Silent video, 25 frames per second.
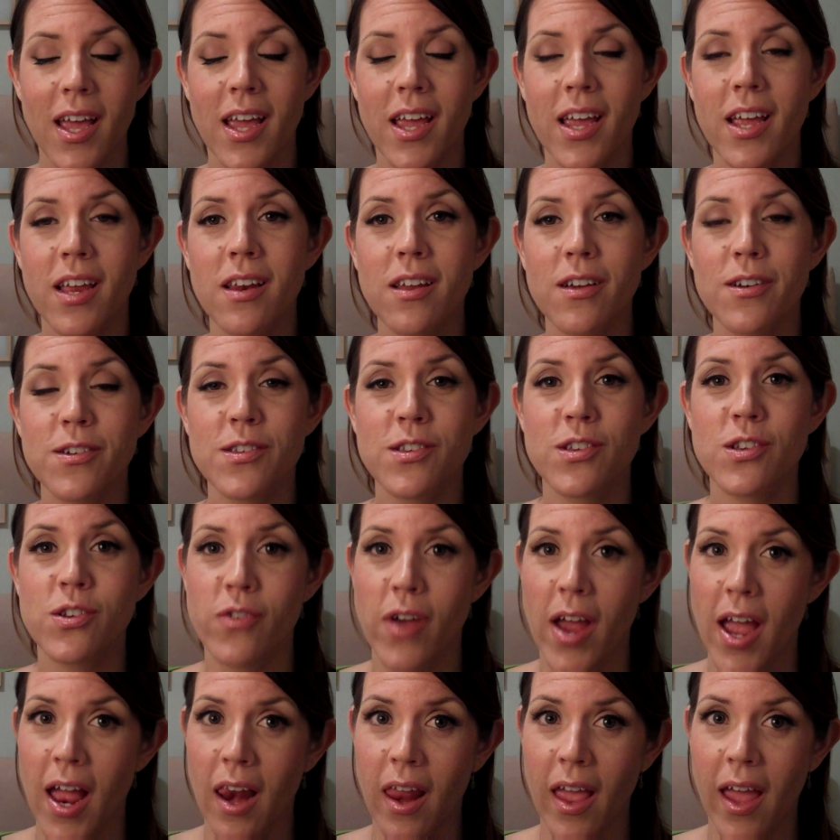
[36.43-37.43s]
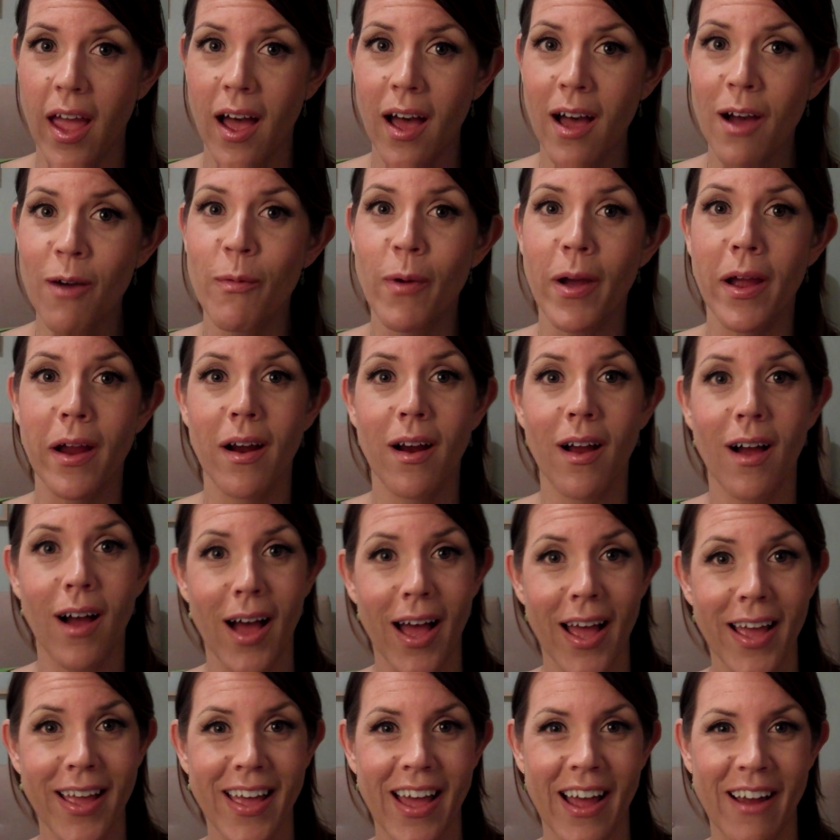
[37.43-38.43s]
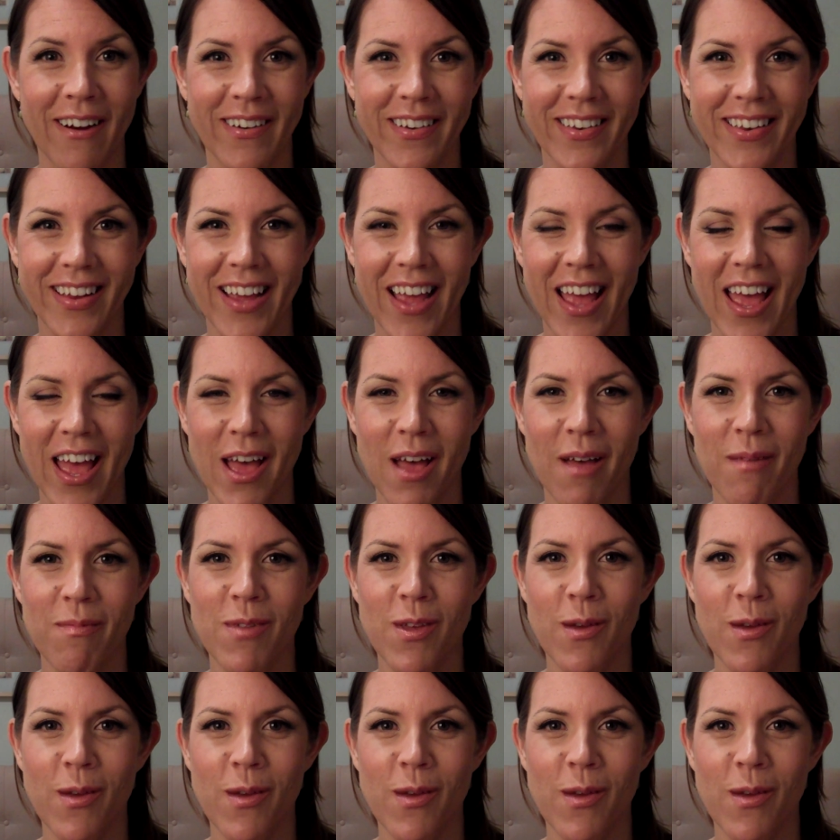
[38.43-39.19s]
In Australia, where I currently am,